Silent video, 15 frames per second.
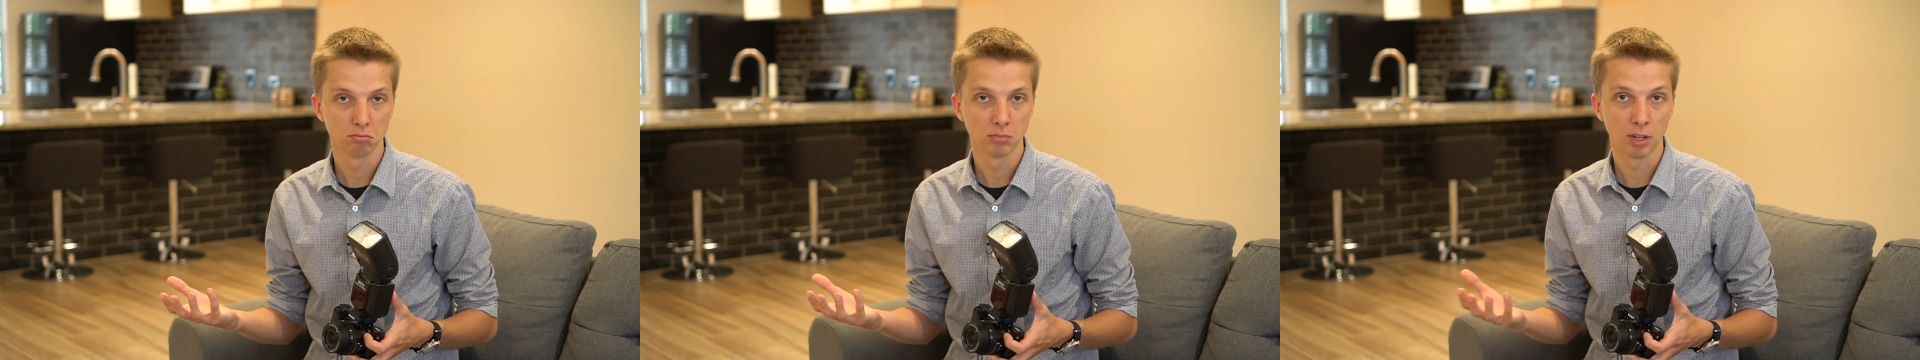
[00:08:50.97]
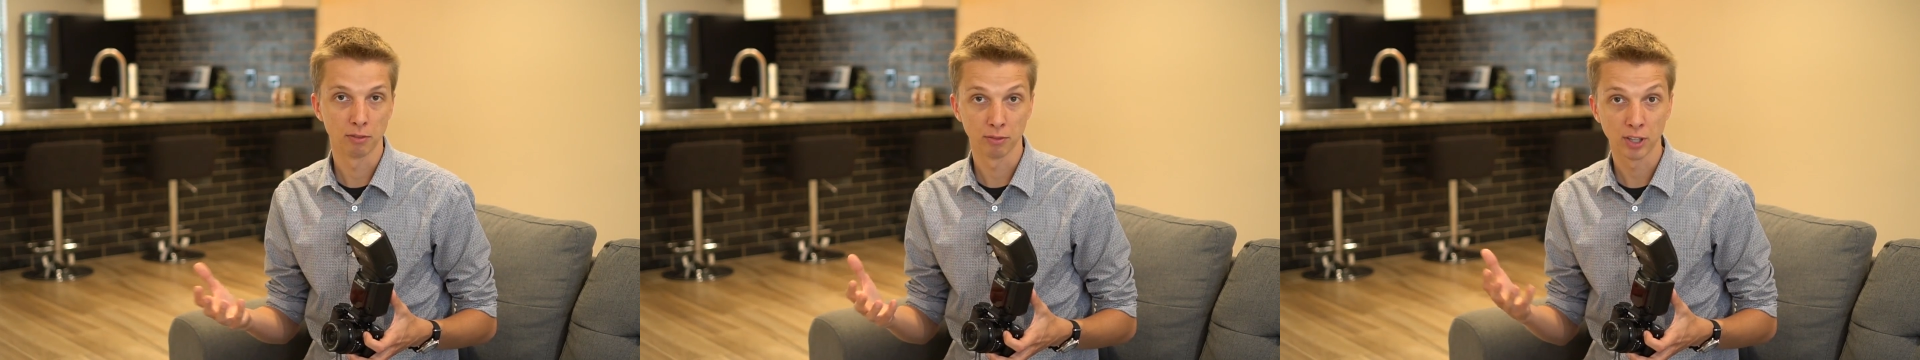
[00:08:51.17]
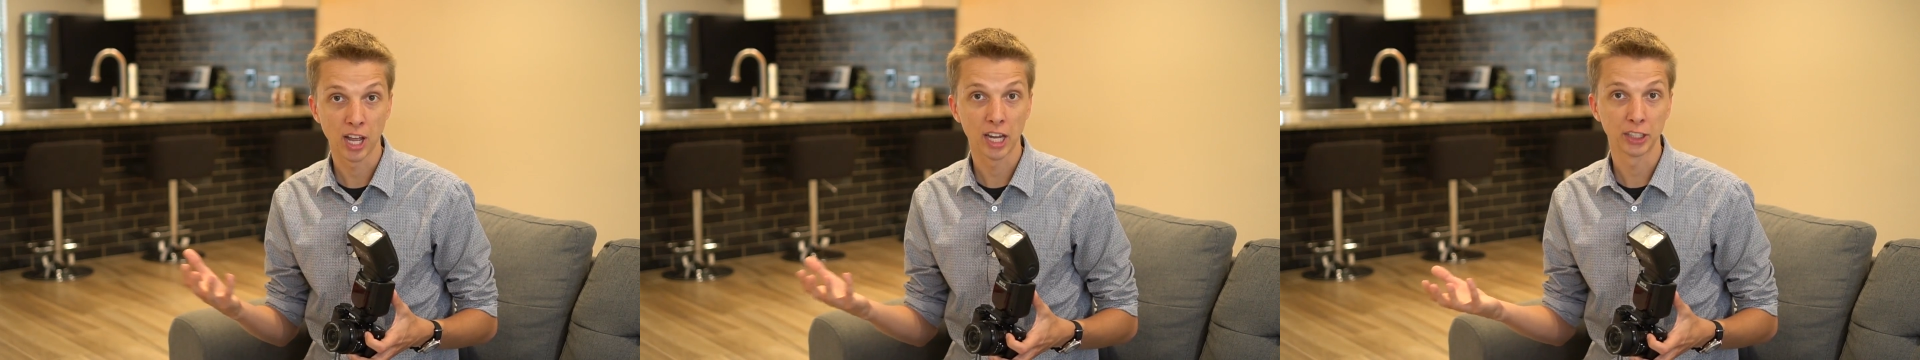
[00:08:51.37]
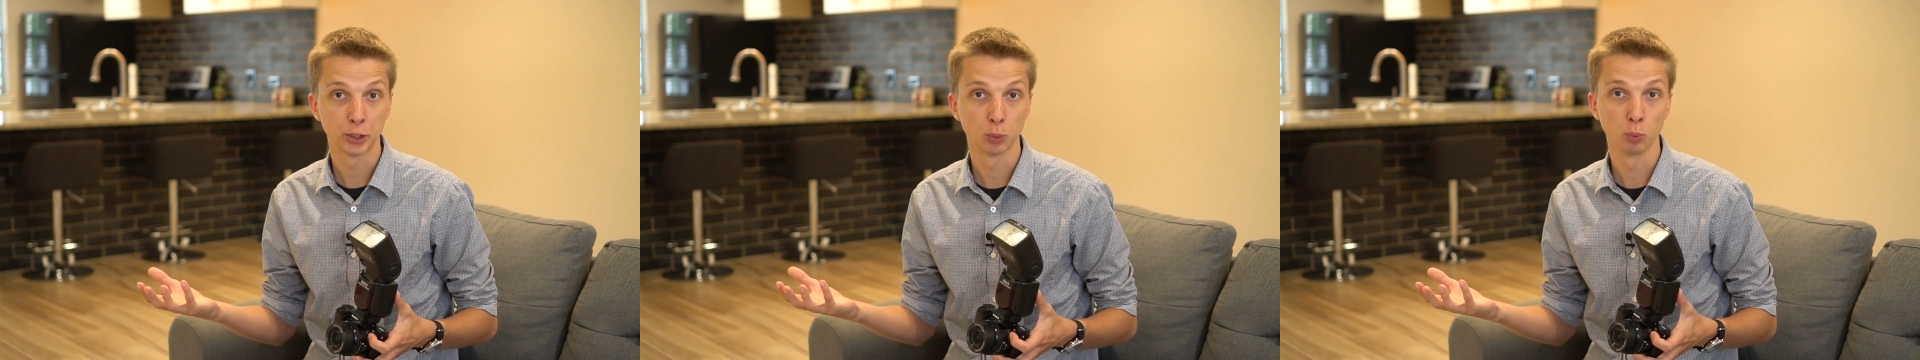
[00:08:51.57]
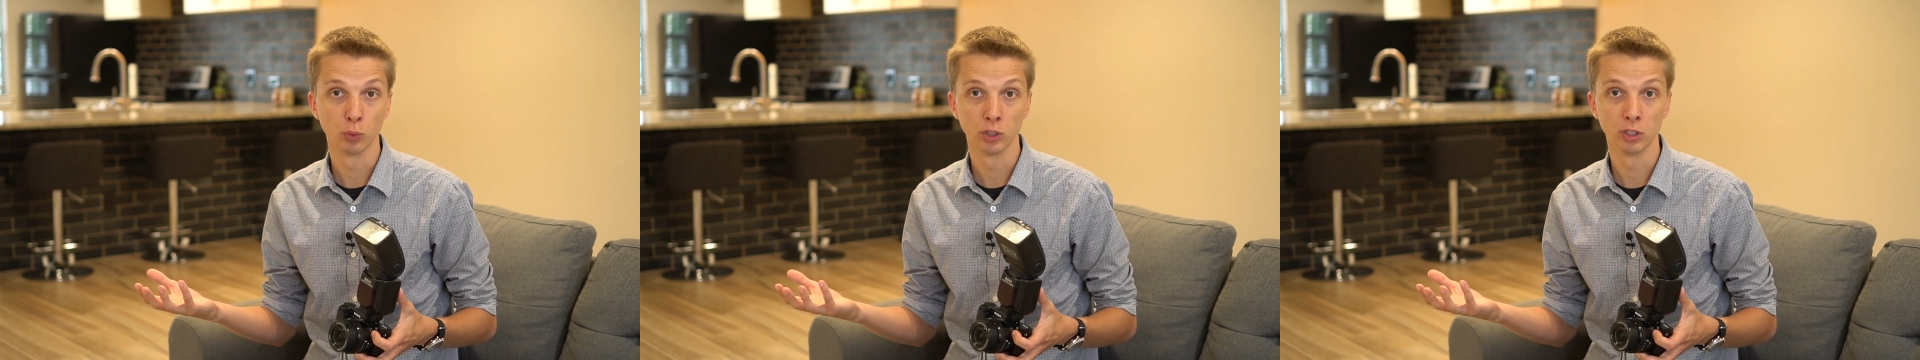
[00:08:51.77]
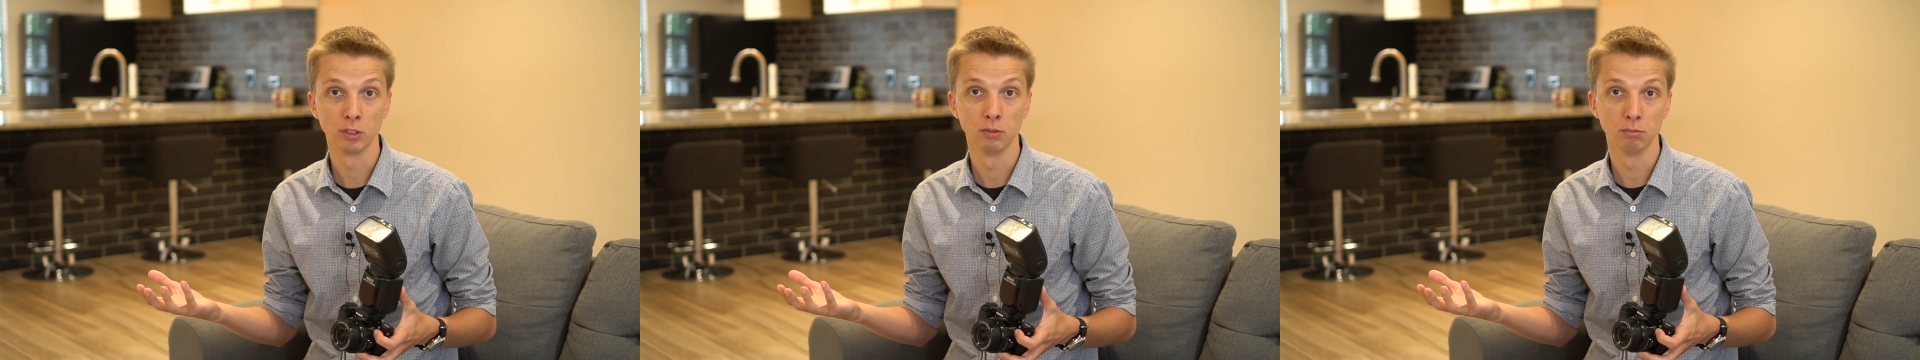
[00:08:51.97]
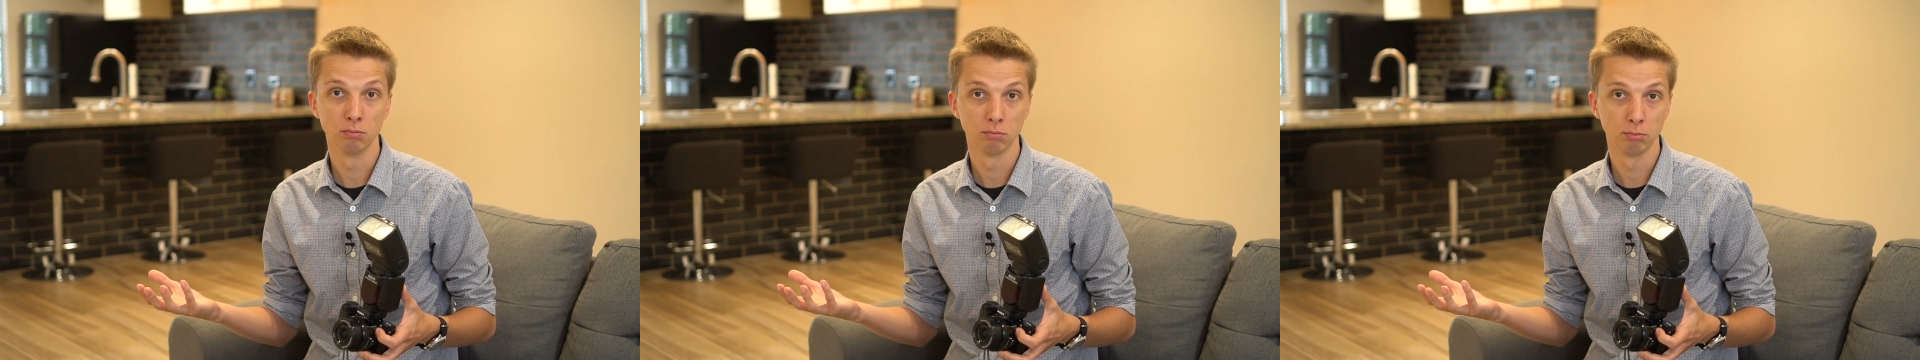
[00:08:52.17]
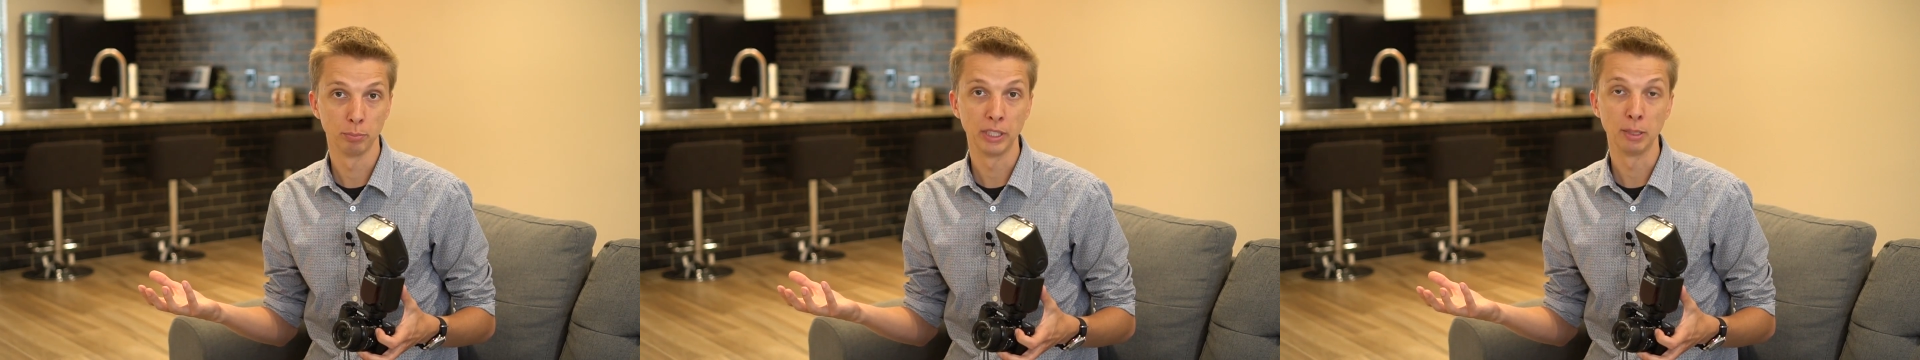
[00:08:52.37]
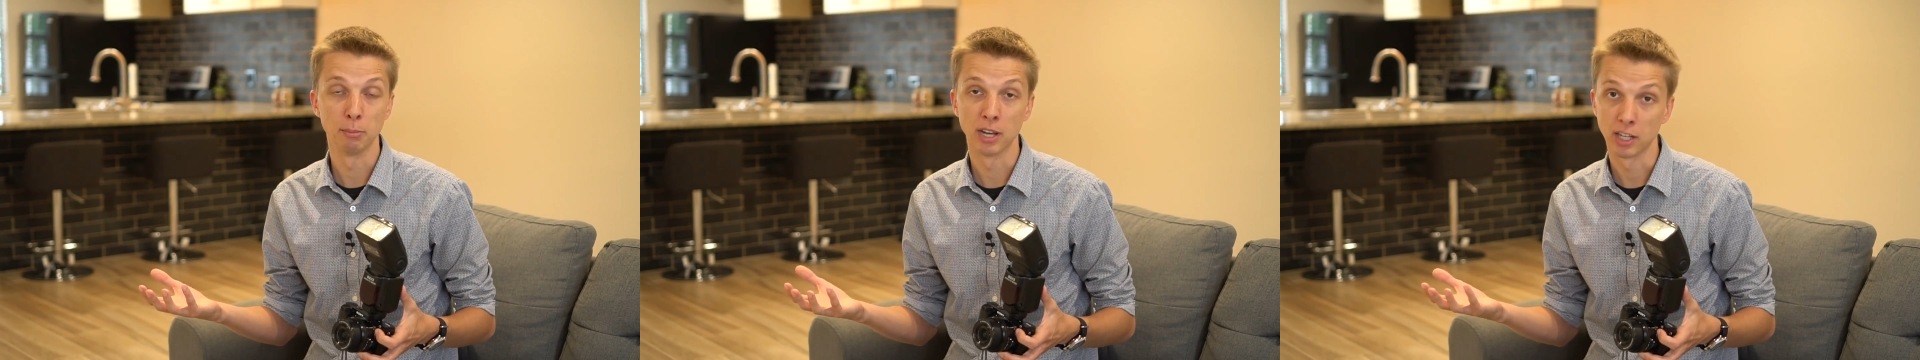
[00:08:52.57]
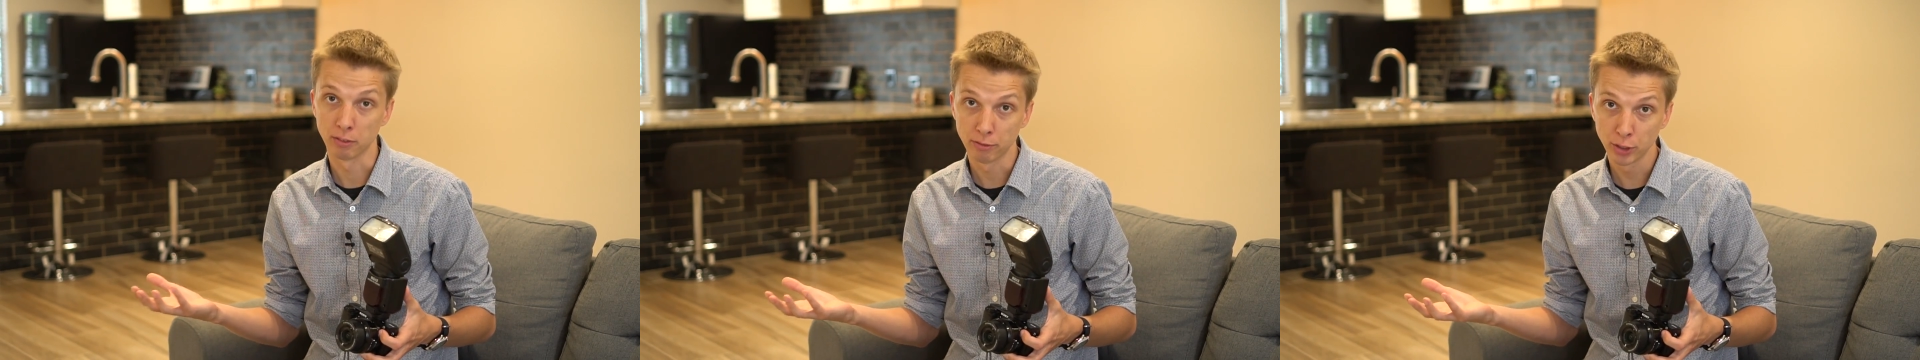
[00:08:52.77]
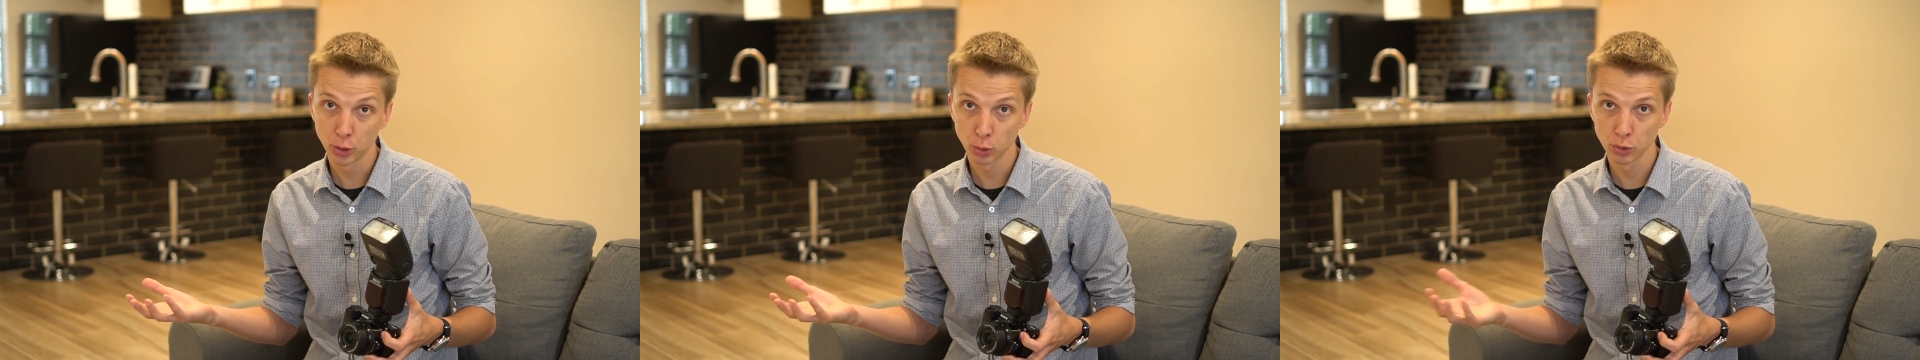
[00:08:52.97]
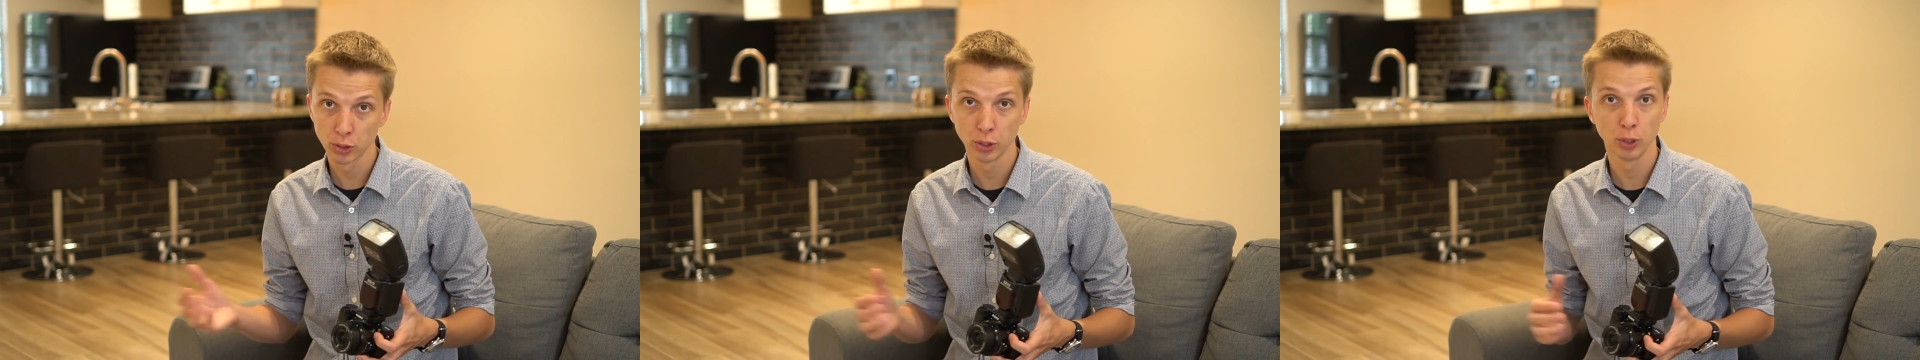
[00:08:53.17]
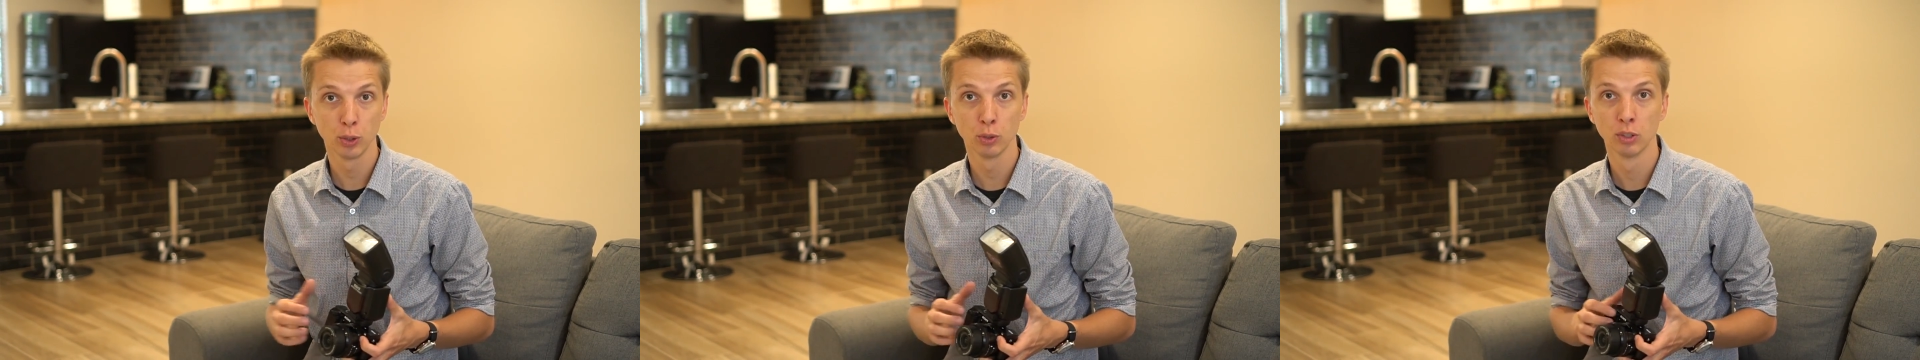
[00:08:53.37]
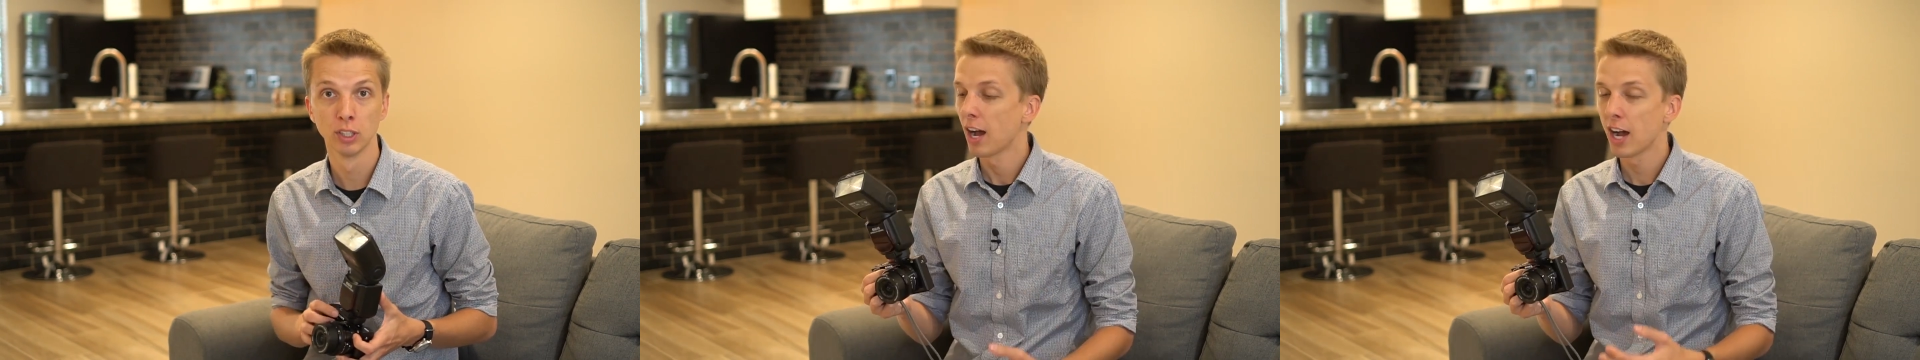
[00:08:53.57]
a flash would be beneficial to you.